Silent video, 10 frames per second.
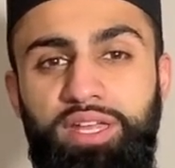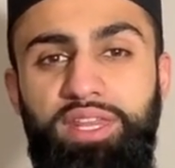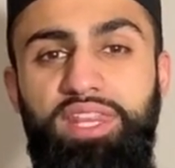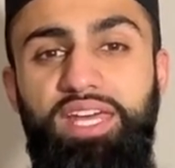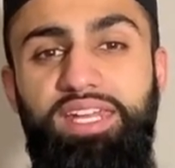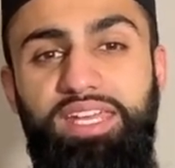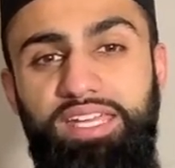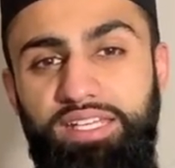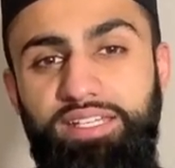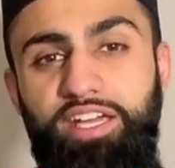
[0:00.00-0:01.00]
that
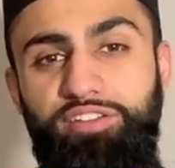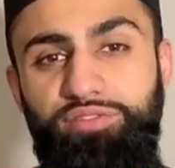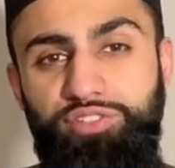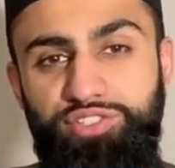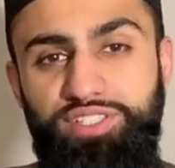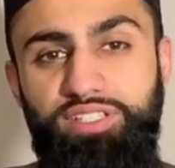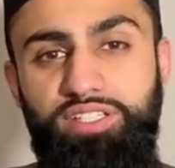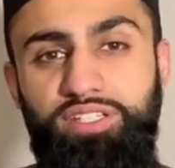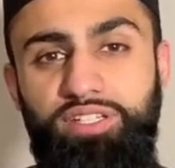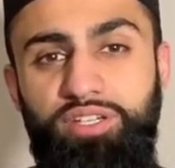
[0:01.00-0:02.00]
in
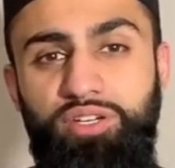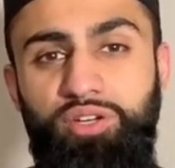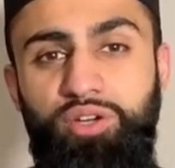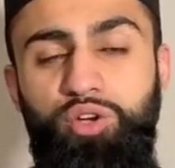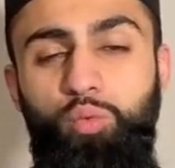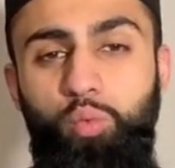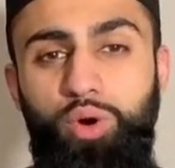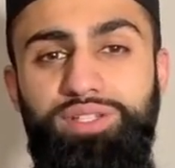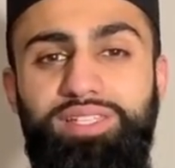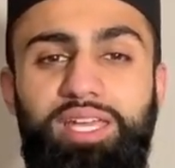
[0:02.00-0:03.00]
adversity
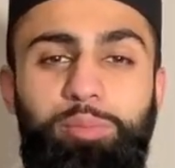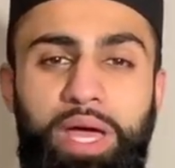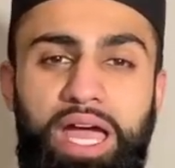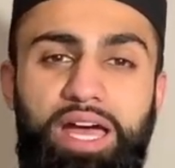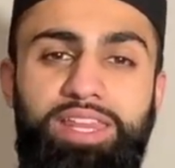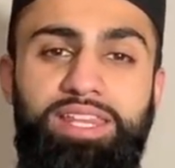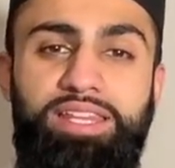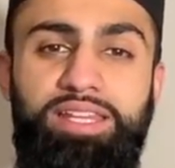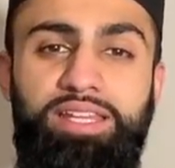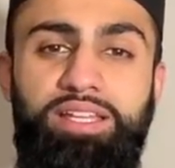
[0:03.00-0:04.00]
was a path
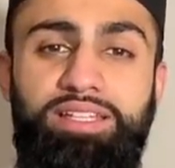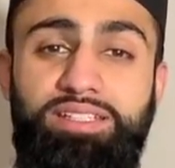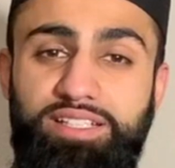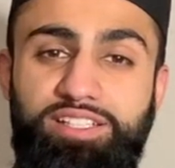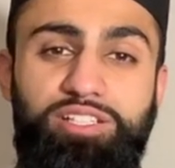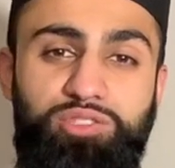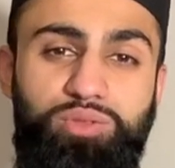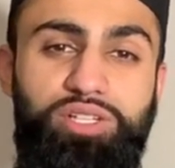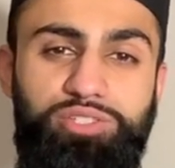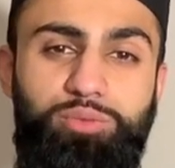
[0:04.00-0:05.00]
leading to
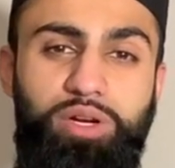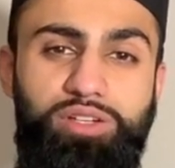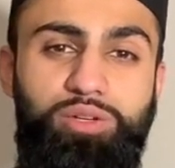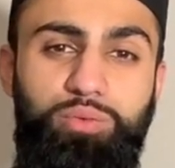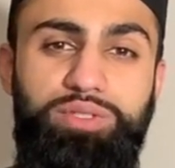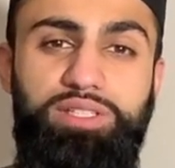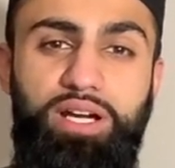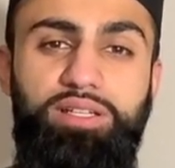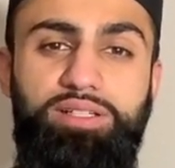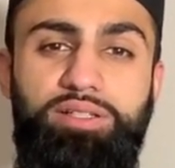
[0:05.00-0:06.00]
Allah subhanahu wa
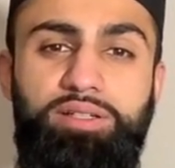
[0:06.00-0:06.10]
ta'ala.